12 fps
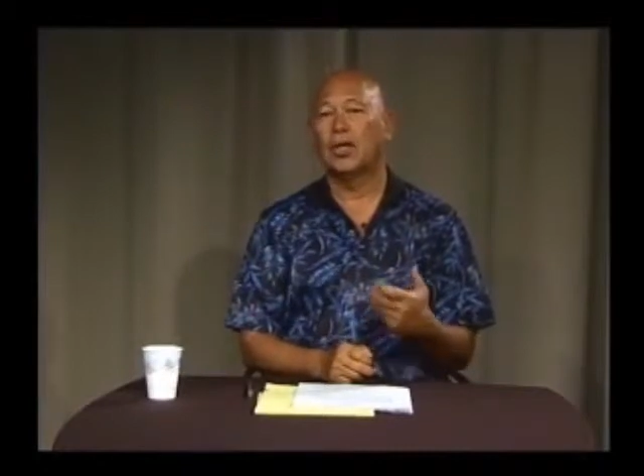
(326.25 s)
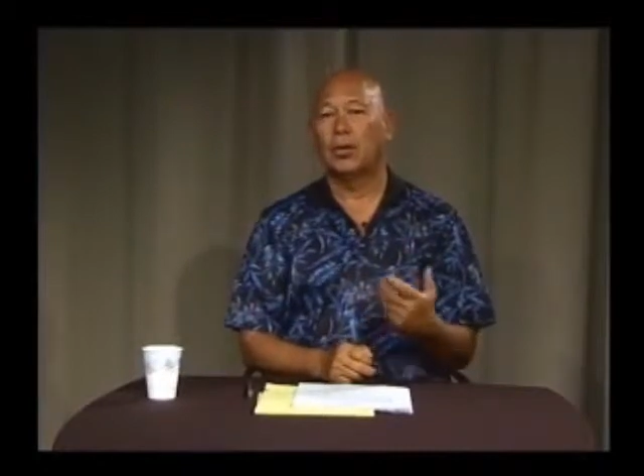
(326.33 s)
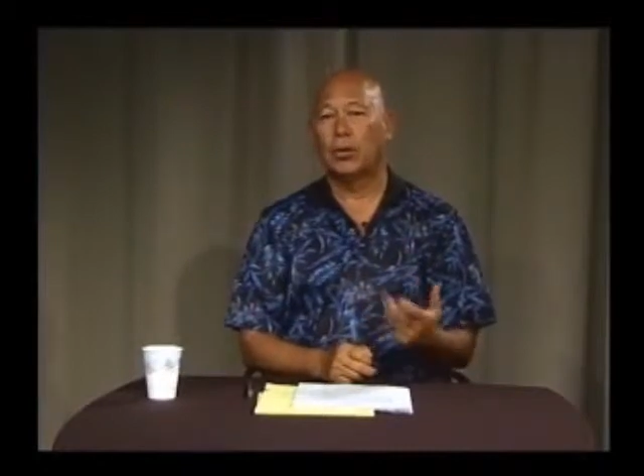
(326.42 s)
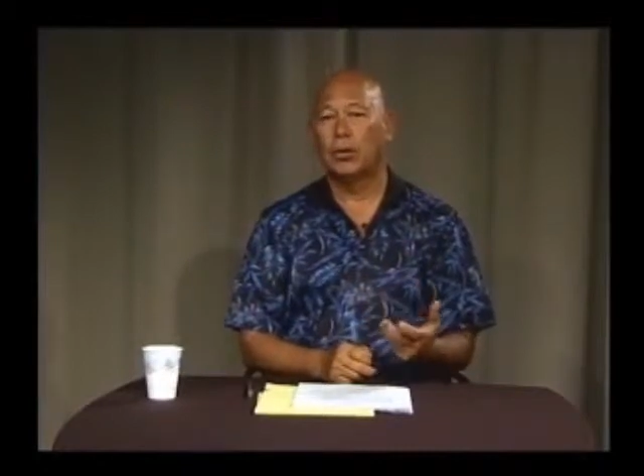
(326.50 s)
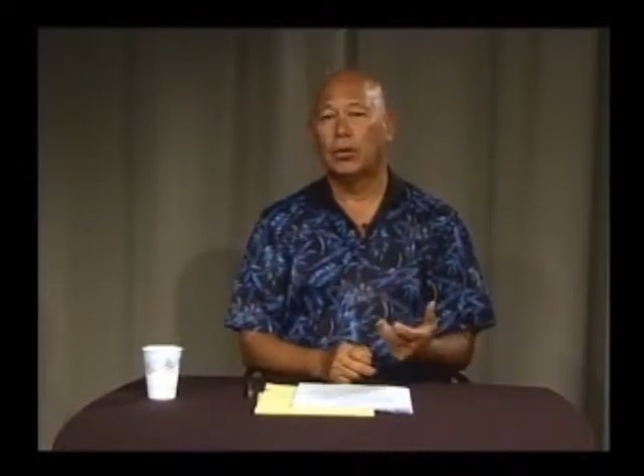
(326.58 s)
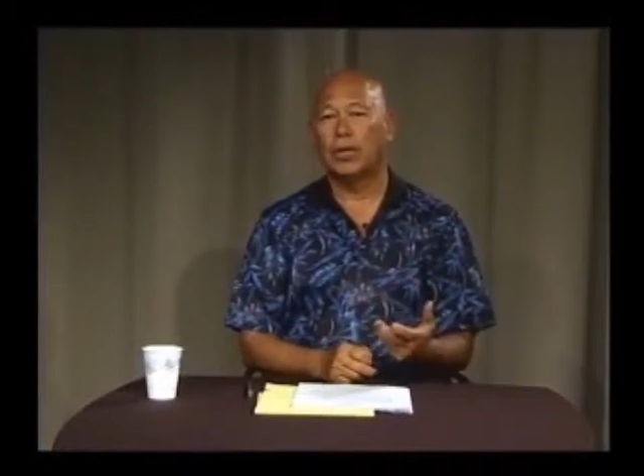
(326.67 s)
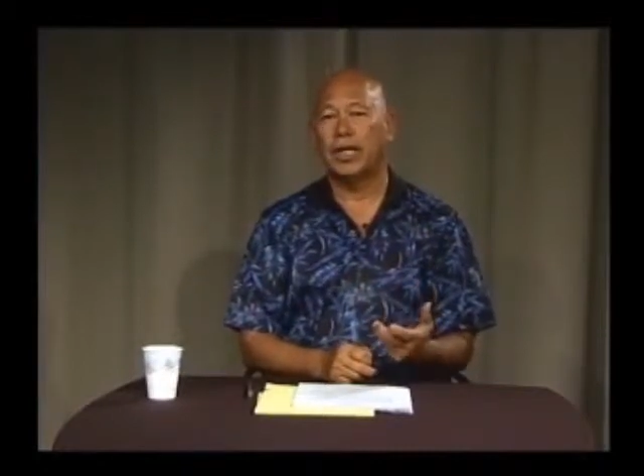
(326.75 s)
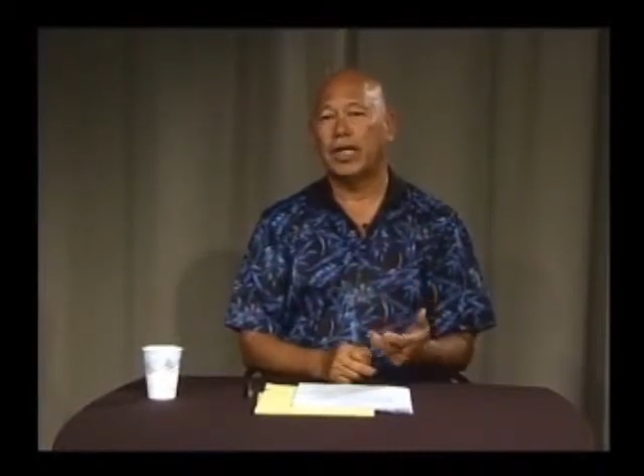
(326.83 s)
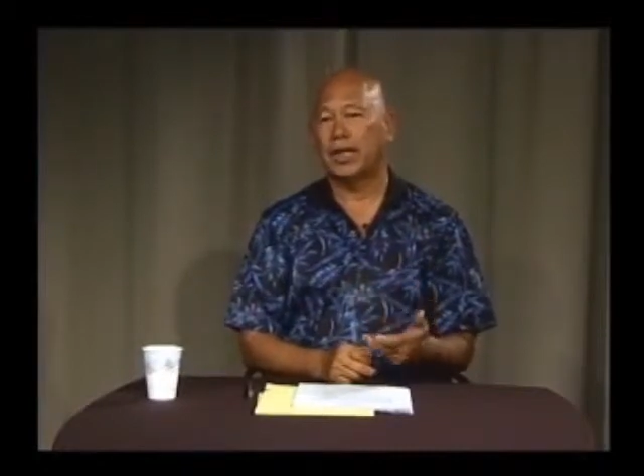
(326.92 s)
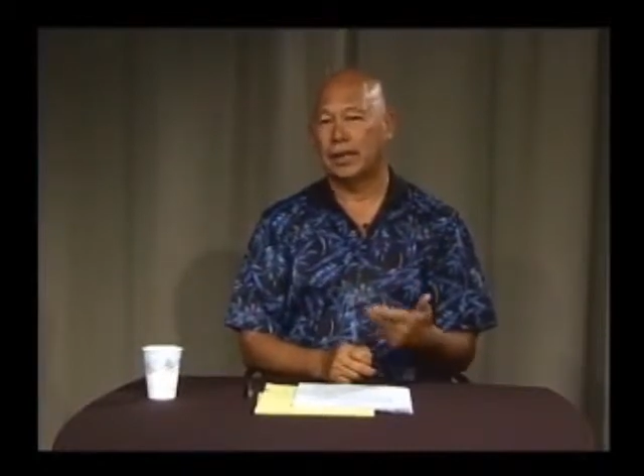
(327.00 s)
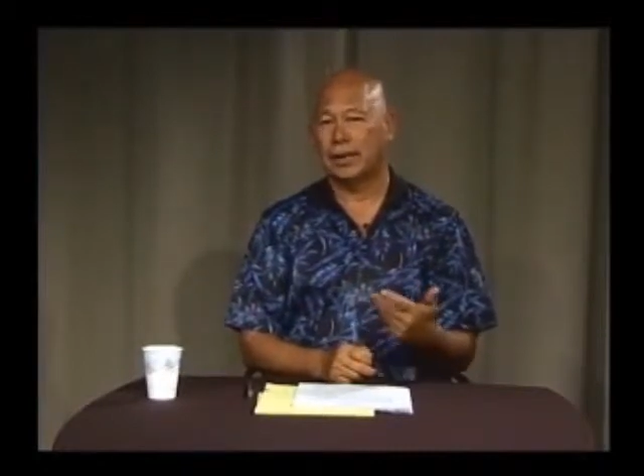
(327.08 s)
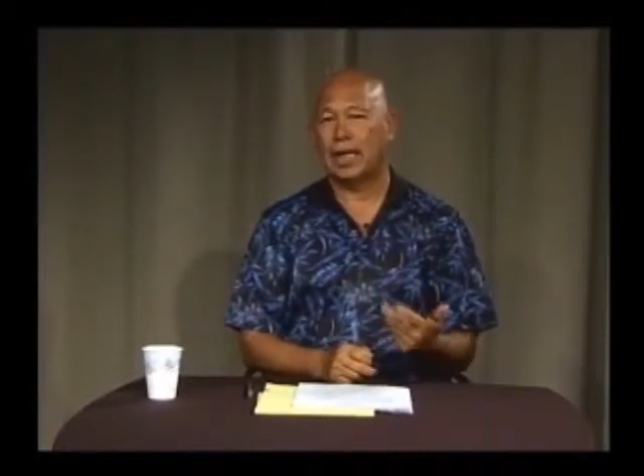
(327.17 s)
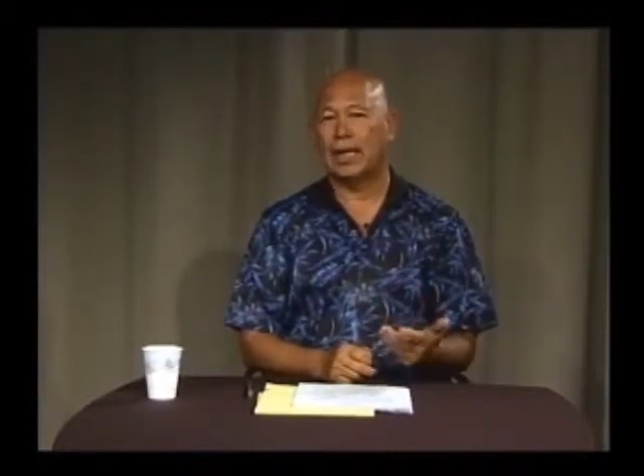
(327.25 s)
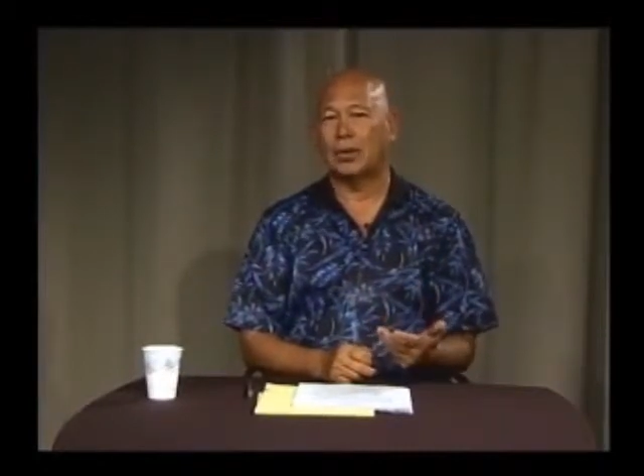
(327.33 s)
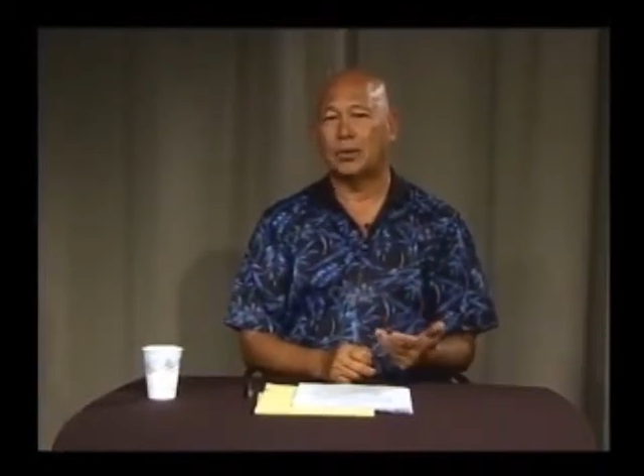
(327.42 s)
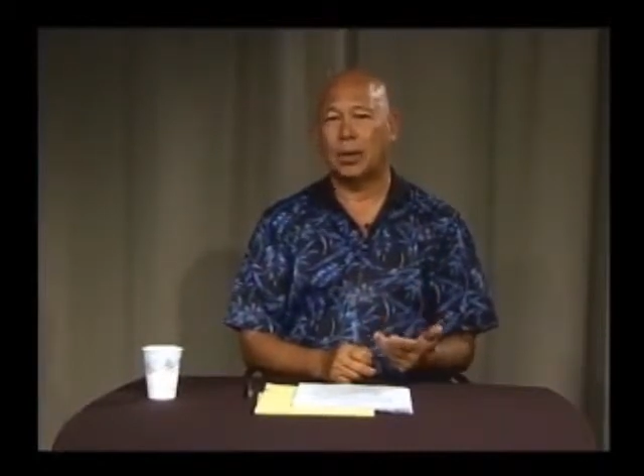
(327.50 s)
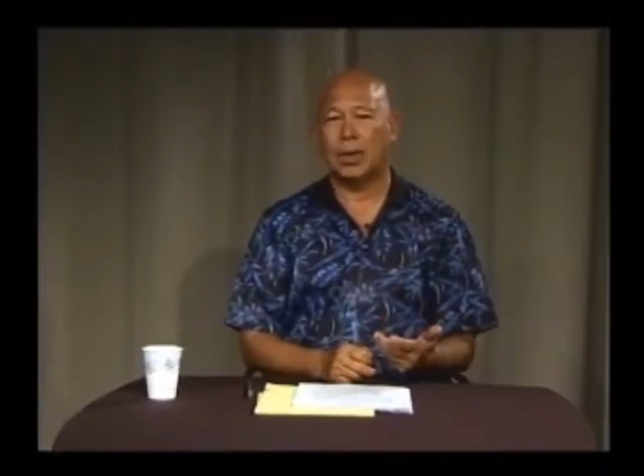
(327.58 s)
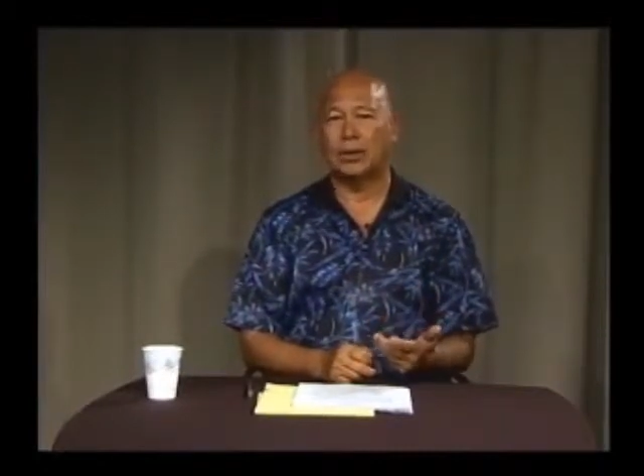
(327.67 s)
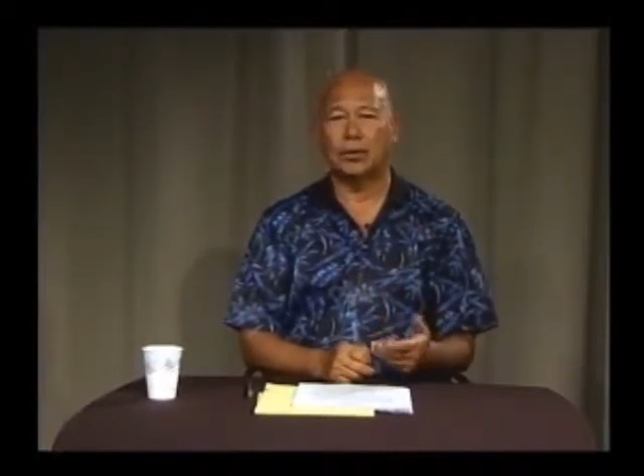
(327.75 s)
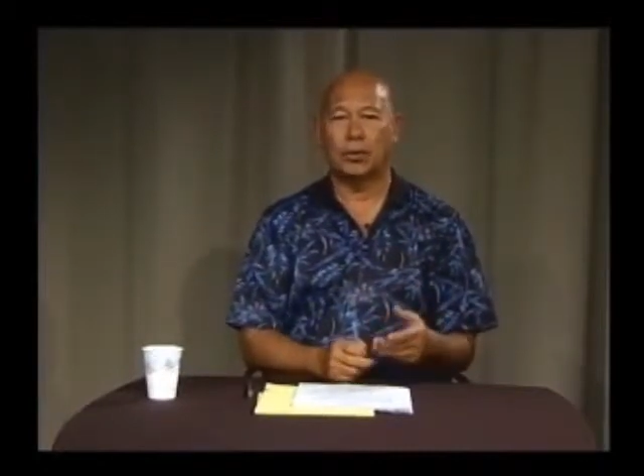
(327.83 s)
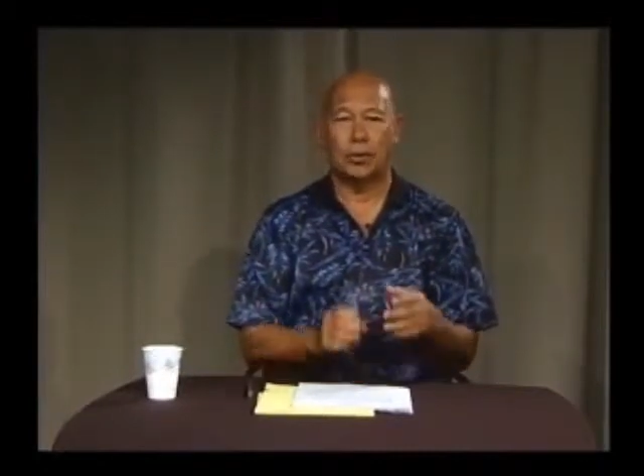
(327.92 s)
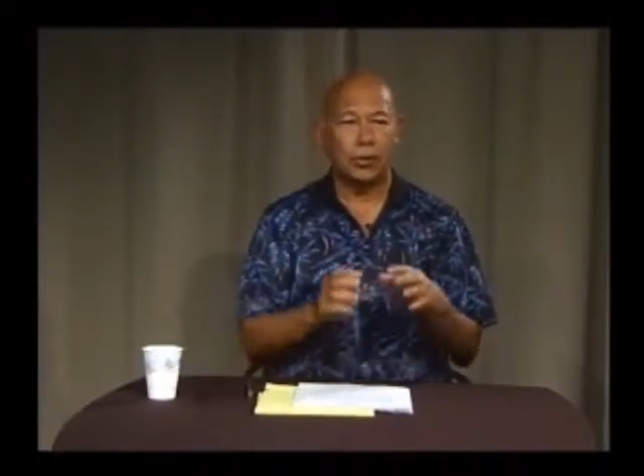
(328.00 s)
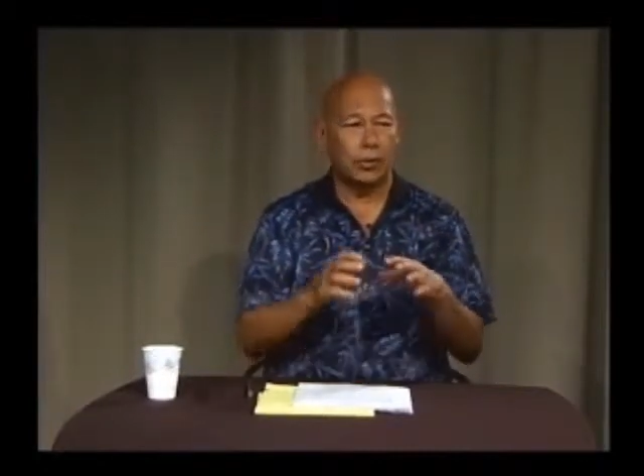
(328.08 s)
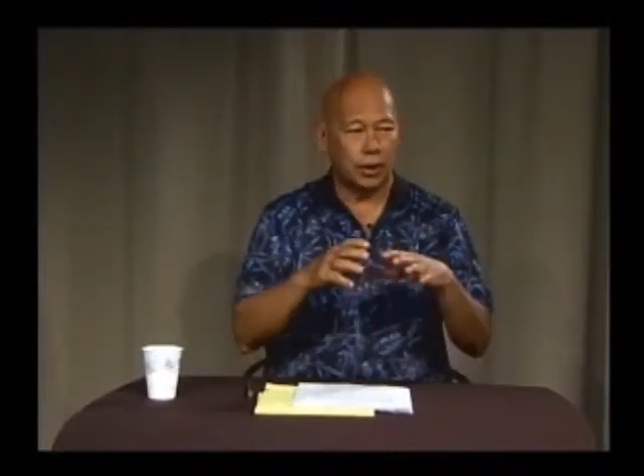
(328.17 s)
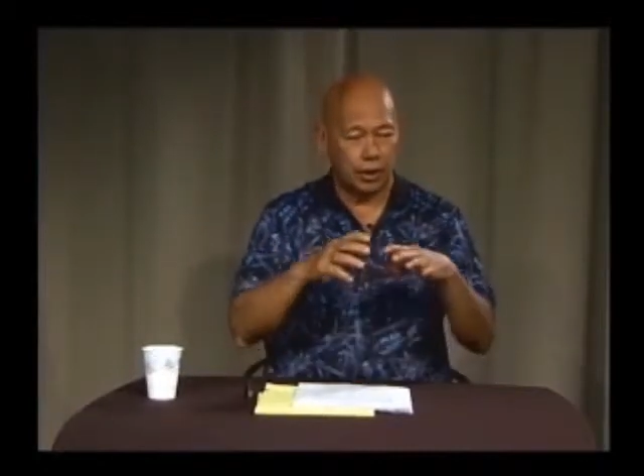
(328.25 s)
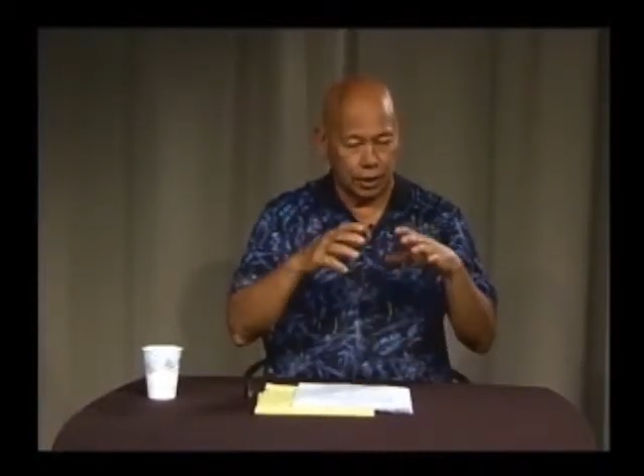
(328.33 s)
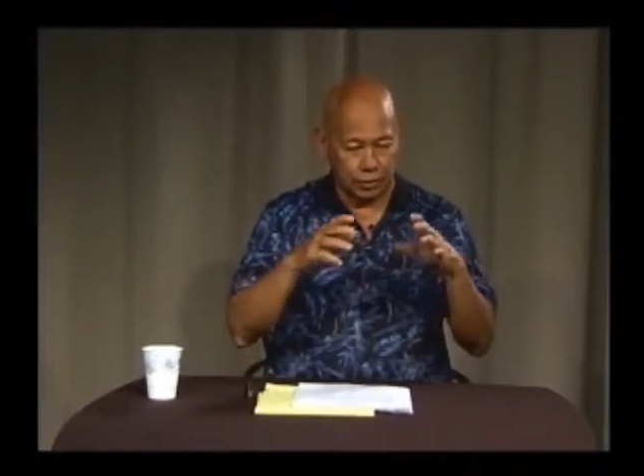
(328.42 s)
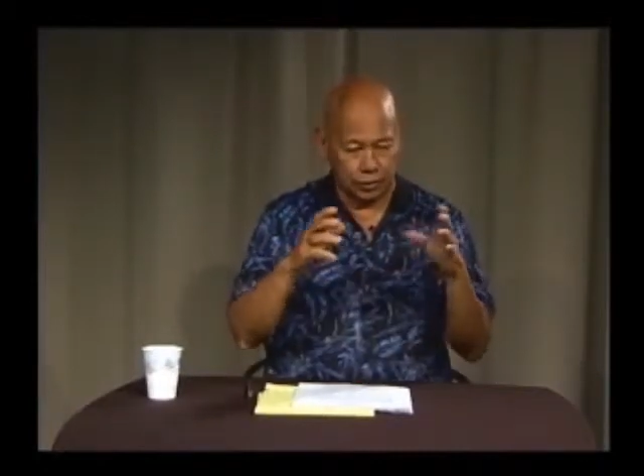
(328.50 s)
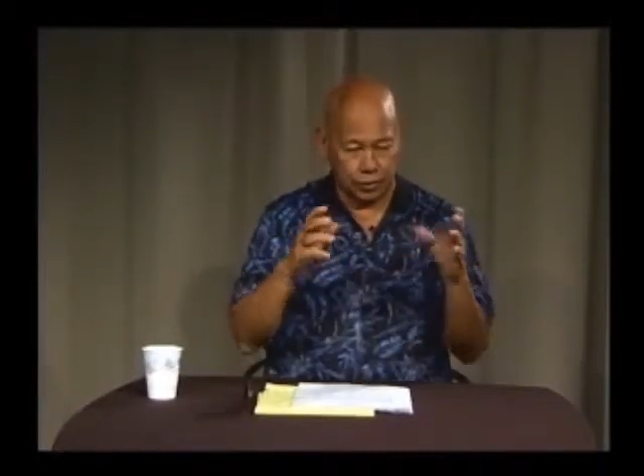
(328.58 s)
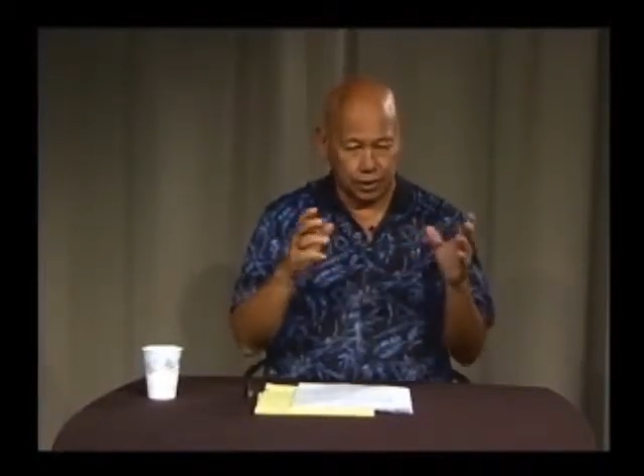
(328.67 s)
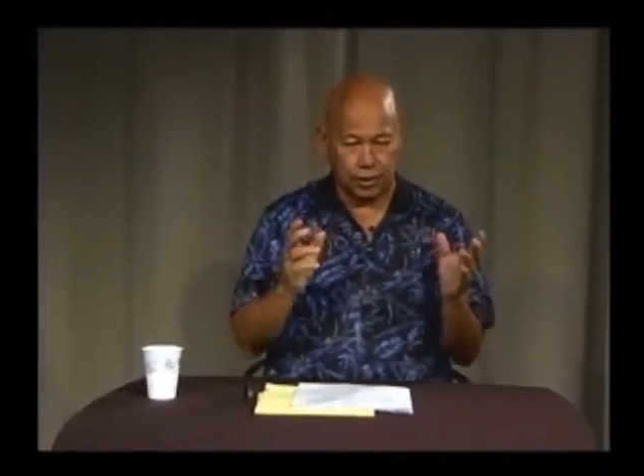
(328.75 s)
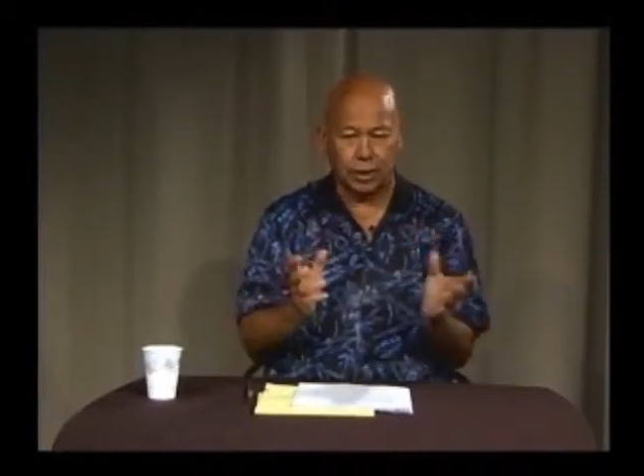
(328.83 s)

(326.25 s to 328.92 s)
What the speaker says: Hui Na'auwau. Hui is a